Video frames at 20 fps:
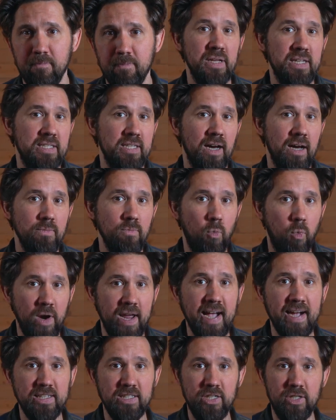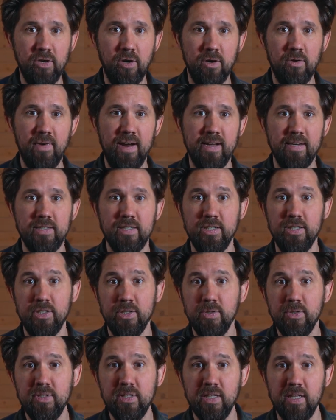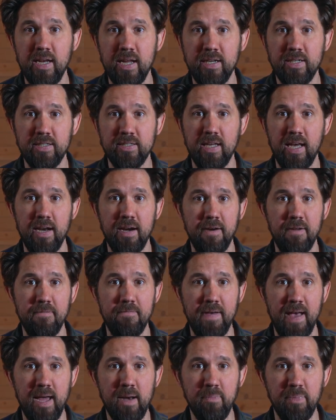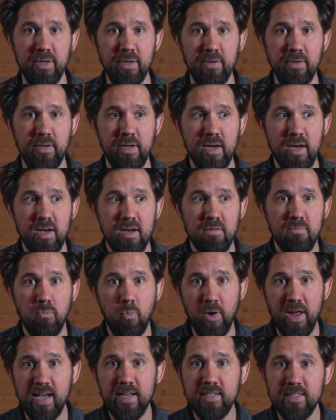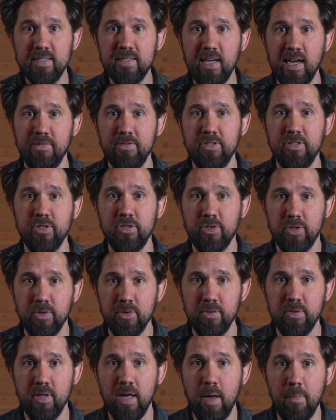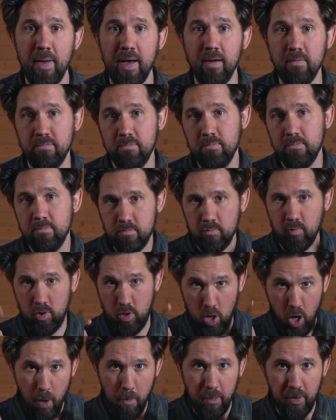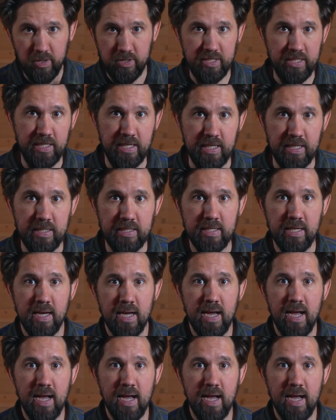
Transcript: By the time we actually got around to using the Nature's Head in a van build, we had discovered the truth about composting in it,